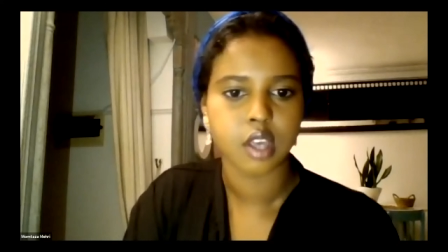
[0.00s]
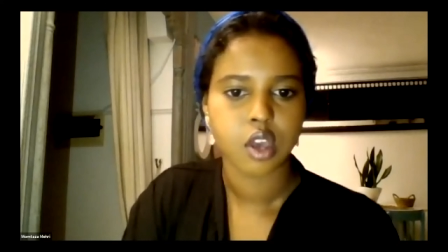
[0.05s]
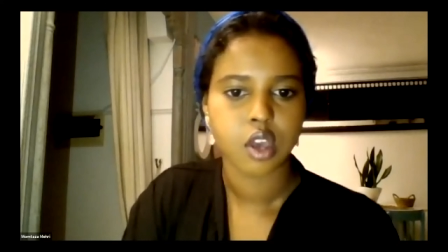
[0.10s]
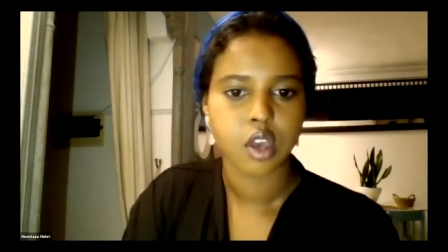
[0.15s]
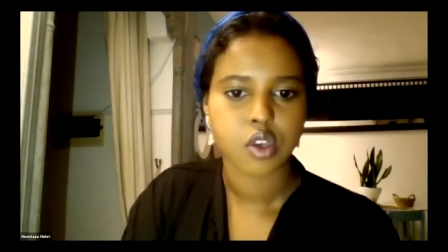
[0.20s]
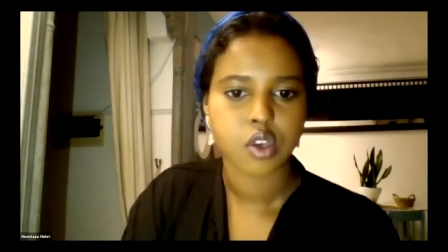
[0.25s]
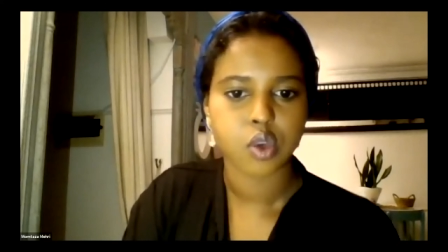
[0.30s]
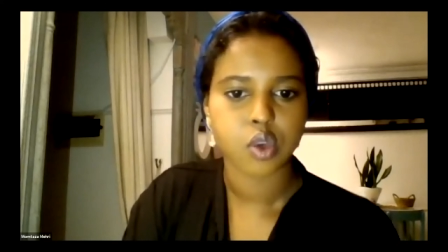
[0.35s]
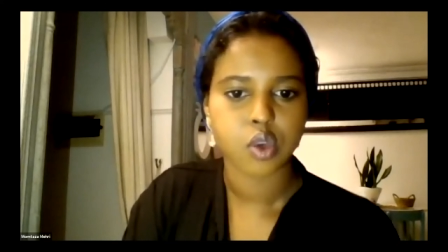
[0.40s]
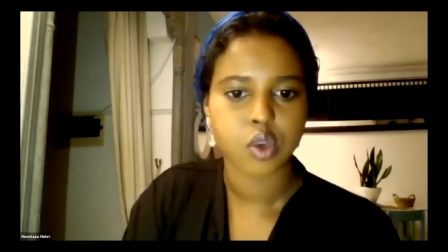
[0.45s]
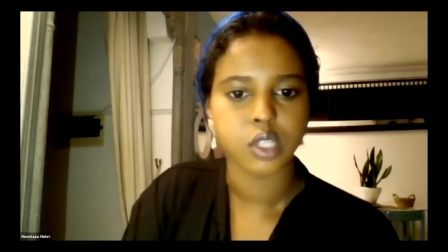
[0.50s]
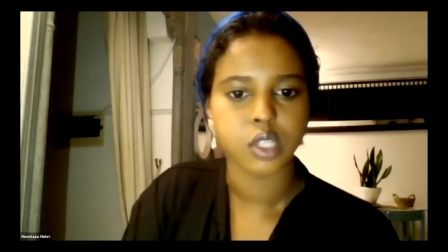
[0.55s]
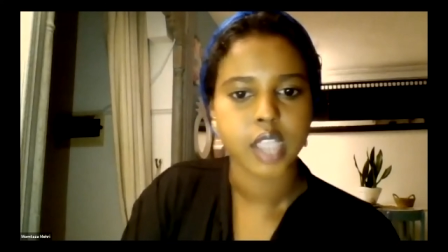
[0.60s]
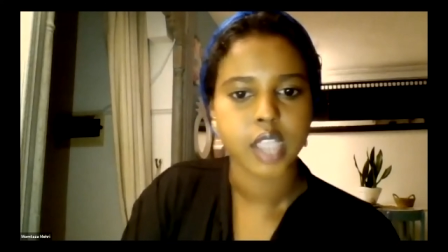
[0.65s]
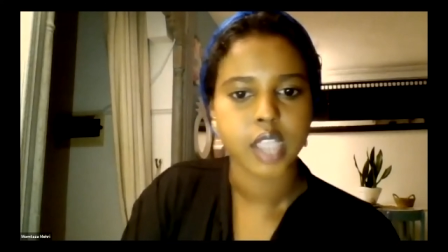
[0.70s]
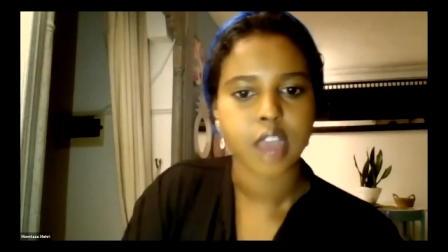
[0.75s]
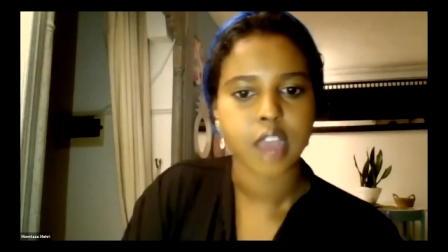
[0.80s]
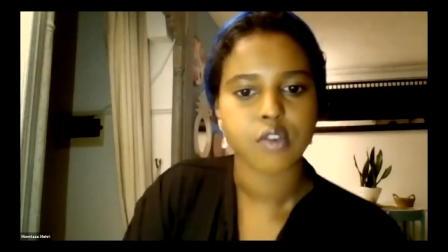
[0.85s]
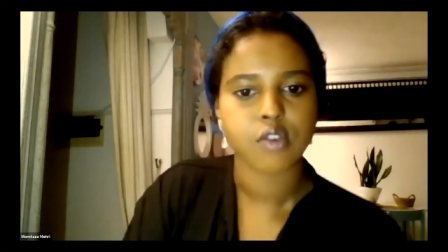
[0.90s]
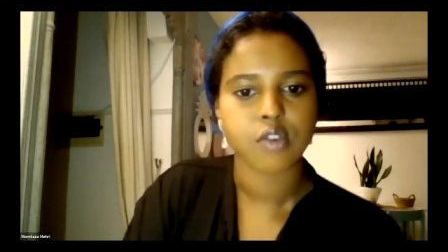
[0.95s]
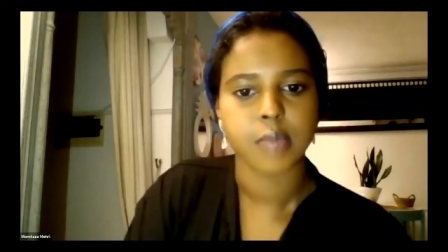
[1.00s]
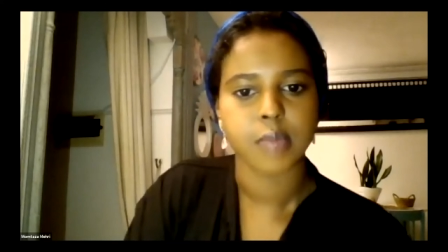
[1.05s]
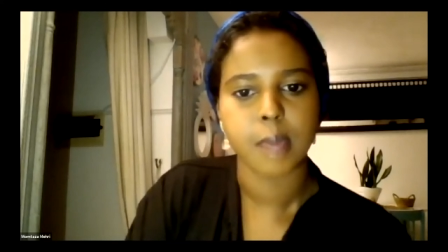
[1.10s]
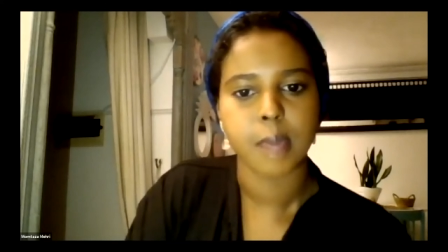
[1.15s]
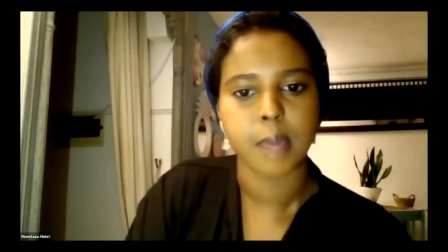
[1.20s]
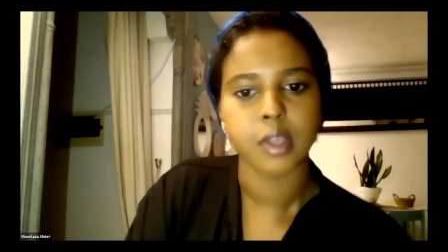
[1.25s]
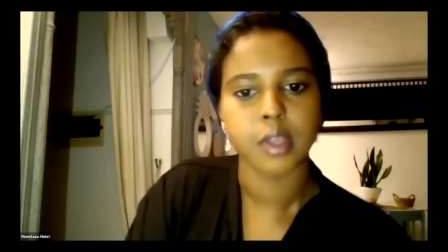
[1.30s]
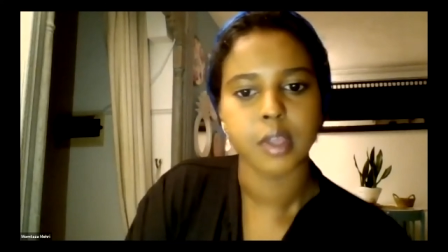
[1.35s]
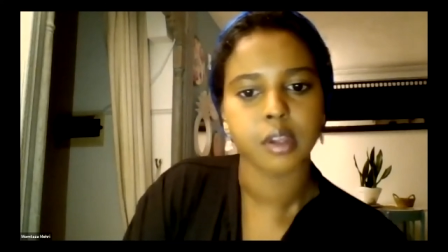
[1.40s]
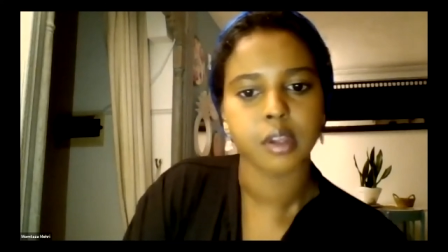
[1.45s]
so detached from their
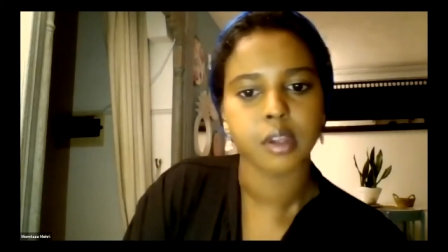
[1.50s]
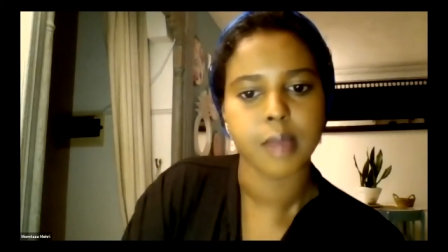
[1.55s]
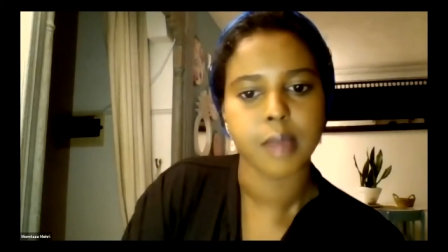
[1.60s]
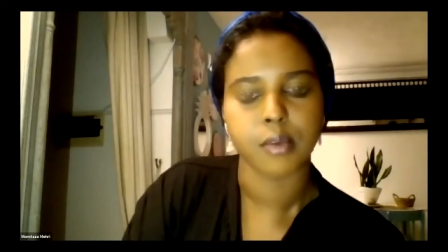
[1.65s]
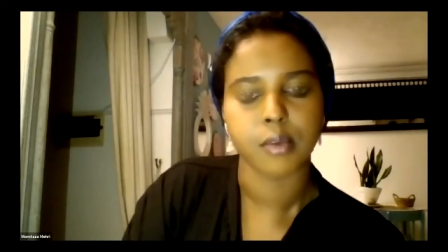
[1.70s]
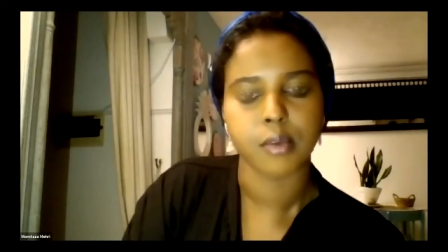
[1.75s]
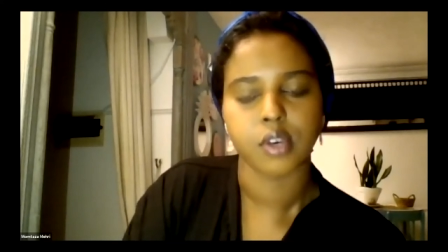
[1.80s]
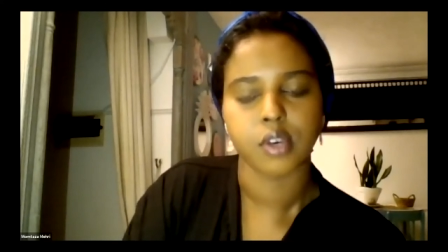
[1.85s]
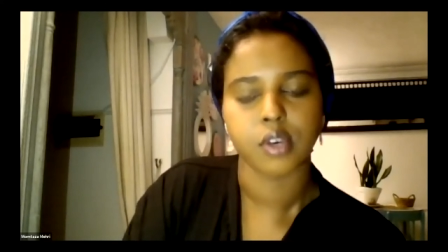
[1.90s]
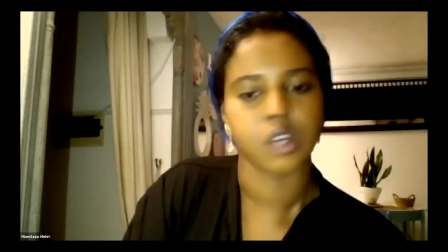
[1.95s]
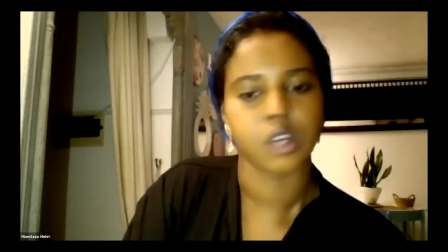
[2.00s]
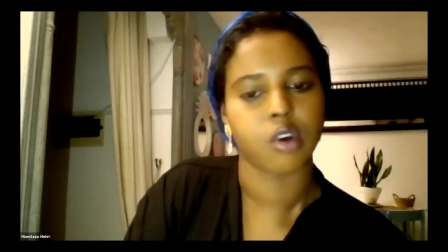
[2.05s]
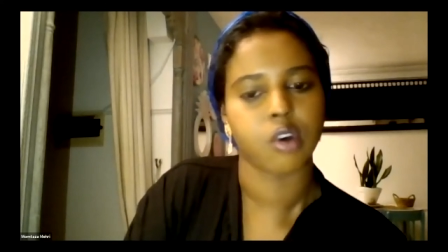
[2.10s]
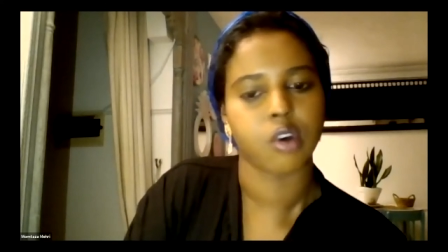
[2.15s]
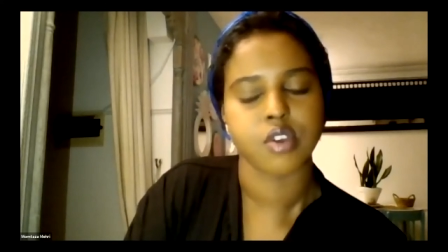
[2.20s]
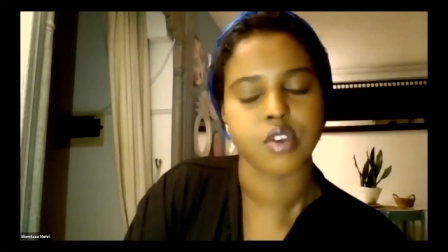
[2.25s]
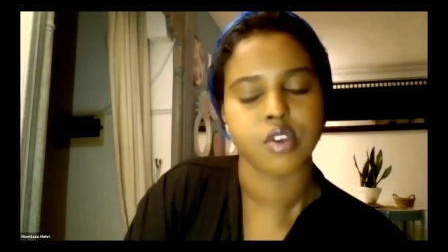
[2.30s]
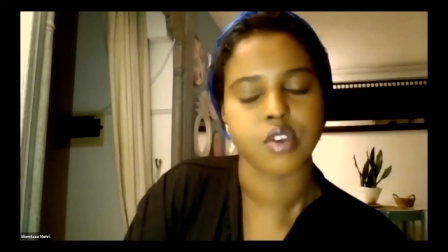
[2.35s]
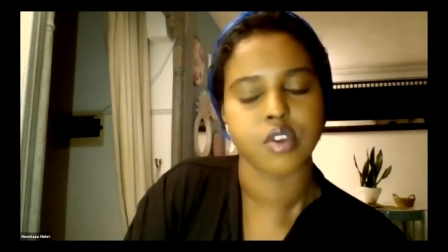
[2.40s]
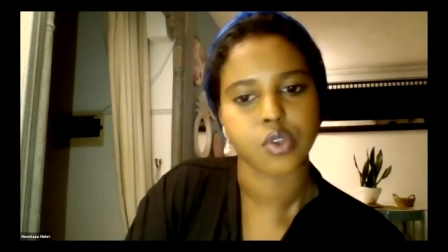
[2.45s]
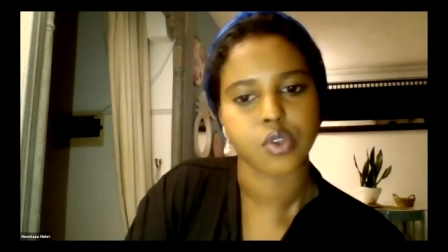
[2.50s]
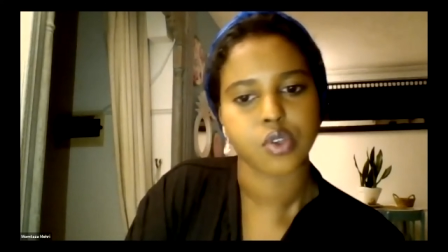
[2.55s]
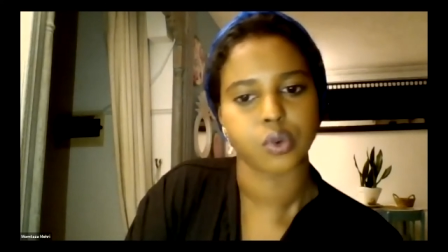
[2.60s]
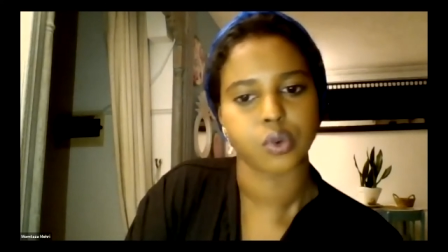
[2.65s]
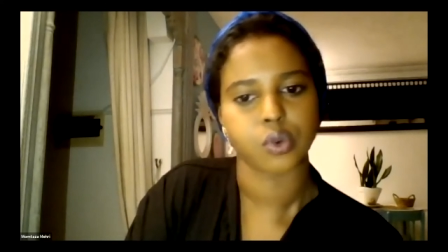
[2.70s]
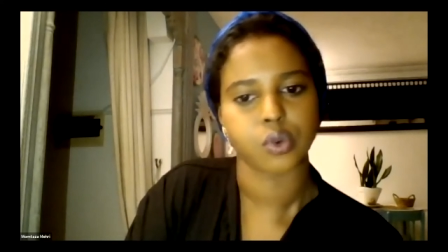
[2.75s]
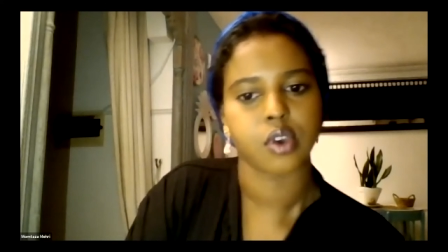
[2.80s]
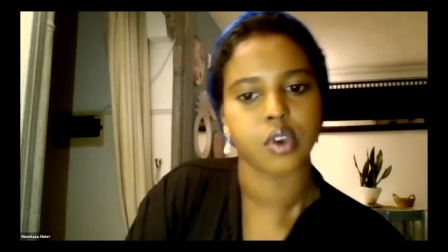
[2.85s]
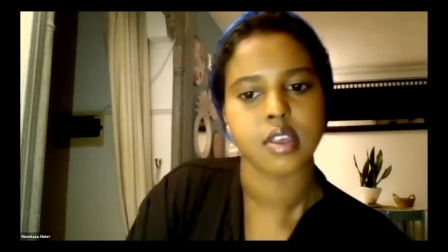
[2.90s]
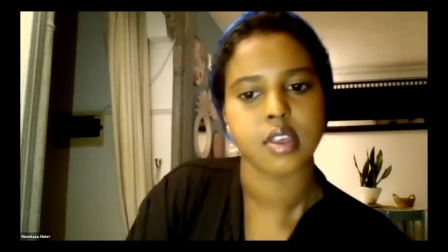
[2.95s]
milk memoried origin
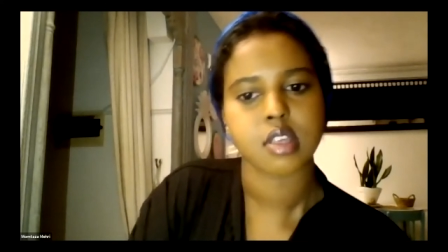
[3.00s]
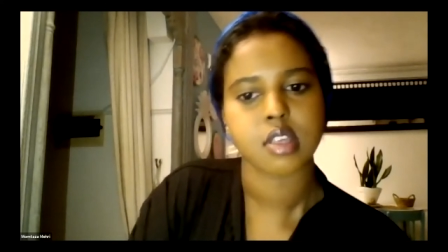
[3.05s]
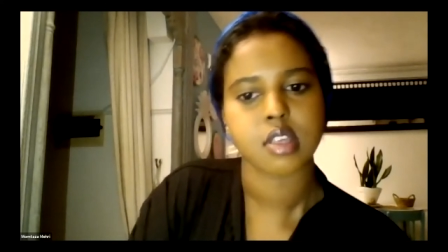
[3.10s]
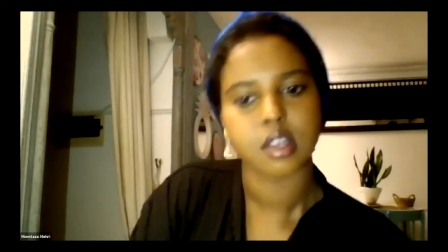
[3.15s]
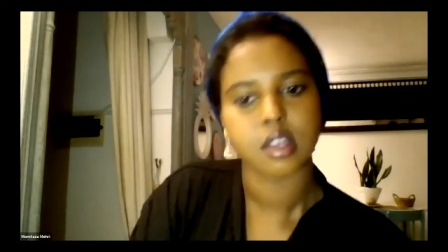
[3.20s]
stories,